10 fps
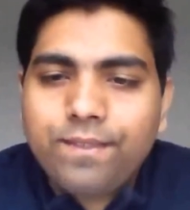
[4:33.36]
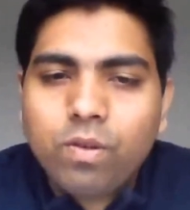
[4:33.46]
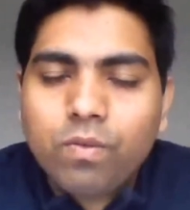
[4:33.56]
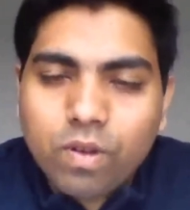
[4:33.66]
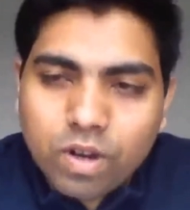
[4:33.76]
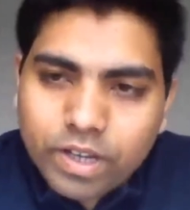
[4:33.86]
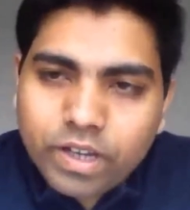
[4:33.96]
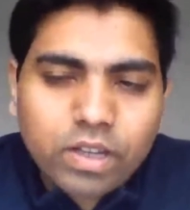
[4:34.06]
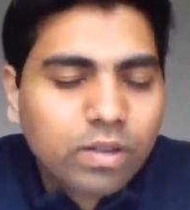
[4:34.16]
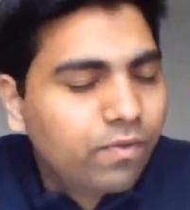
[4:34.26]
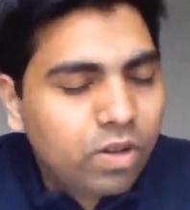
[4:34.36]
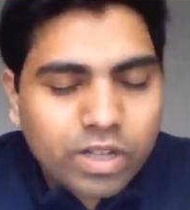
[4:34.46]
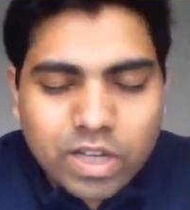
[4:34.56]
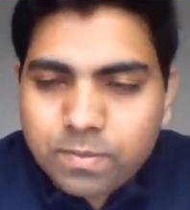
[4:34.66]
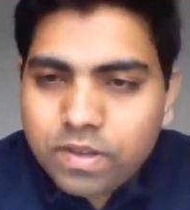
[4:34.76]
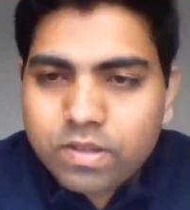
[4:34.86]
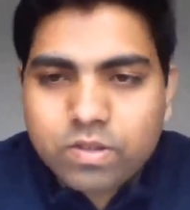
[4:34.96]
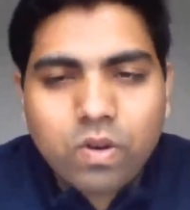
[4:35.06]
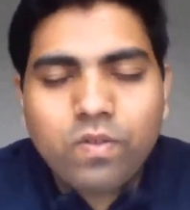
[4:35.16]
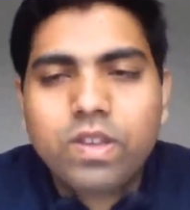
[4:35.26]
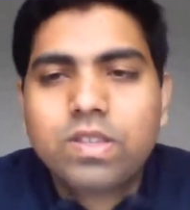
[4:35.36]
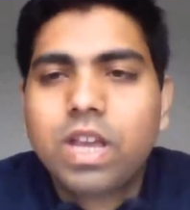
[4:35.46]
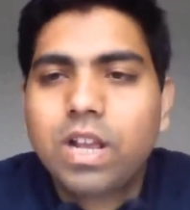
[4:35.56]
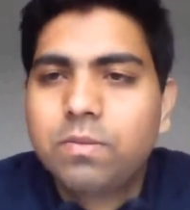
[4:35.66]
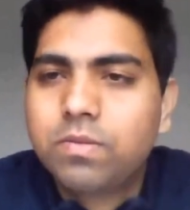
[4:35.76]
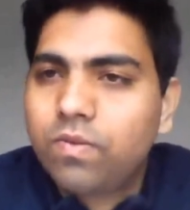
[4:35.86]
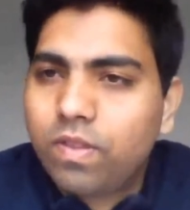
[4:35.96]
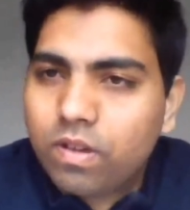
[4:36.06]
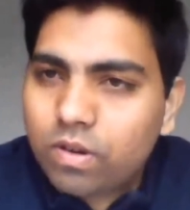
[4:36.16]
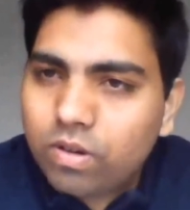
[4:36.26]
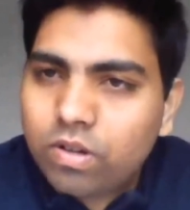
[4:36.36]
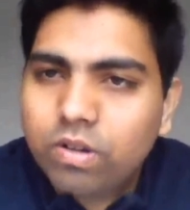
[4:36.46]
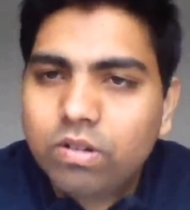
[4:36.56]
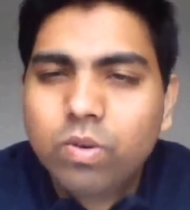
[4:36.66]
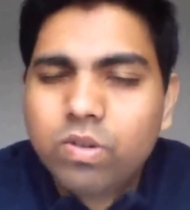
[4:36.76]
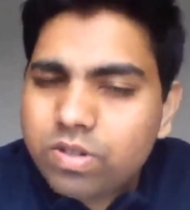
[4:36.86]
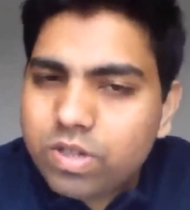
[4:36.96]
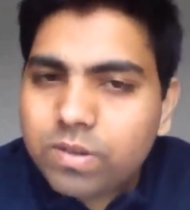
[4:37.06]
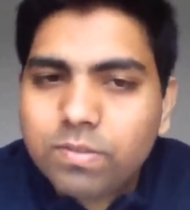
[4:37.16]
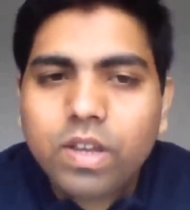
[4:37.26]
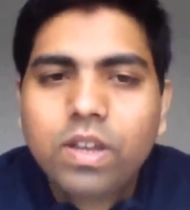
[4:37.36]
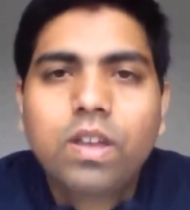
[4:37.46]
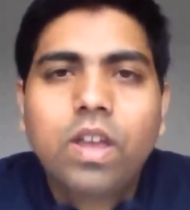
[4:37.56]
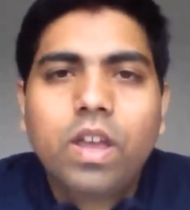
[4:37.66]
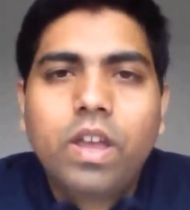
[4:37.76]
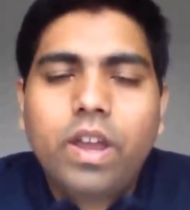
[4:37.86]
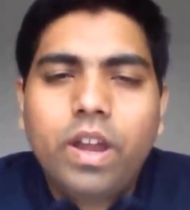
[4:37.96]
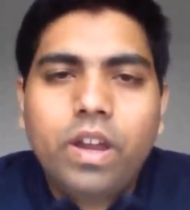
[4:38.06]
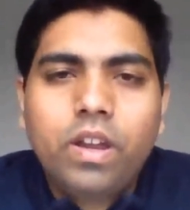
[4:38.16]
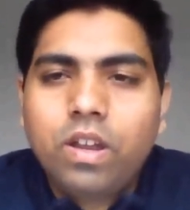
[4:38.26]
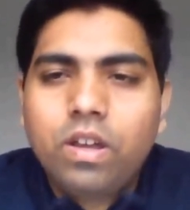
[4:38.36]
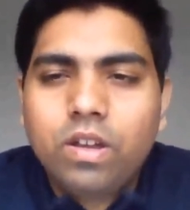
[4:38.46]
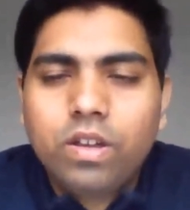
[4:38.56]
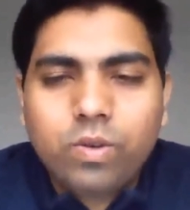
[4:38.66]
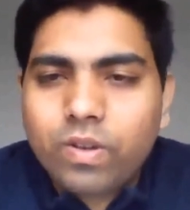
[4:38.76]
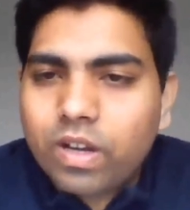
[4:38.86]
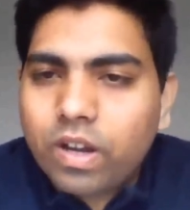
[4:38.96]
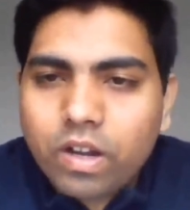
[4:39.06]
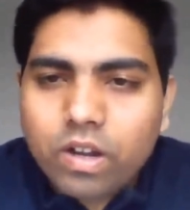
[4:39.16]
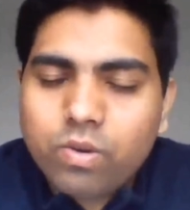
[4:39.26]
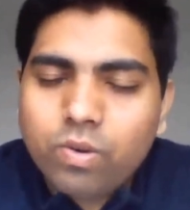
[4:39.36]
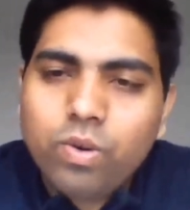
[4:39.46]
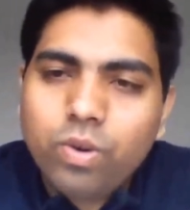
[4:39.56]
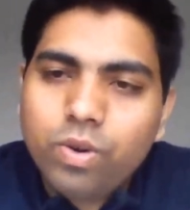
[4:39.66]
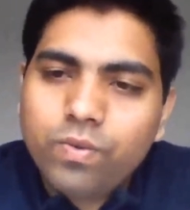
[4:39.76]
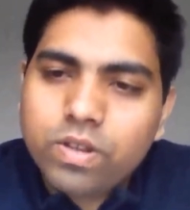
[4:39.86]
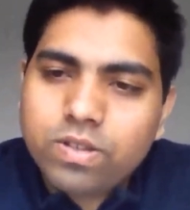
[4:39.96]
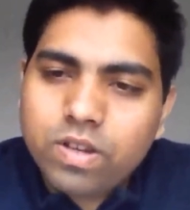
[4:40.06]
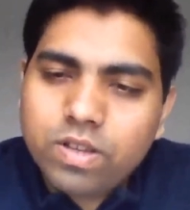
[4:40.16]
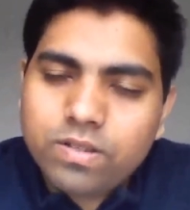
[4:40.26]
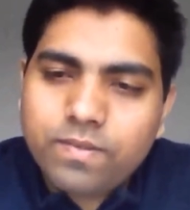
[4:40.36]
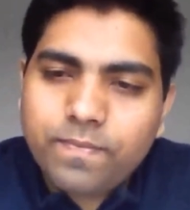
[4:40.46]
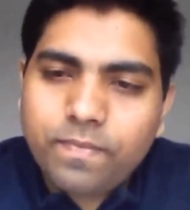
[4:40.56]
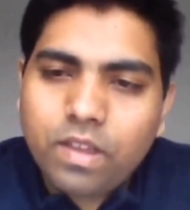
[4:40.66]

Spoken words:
If you're working, work experience always helps with a good GPA, and you can get into good universities.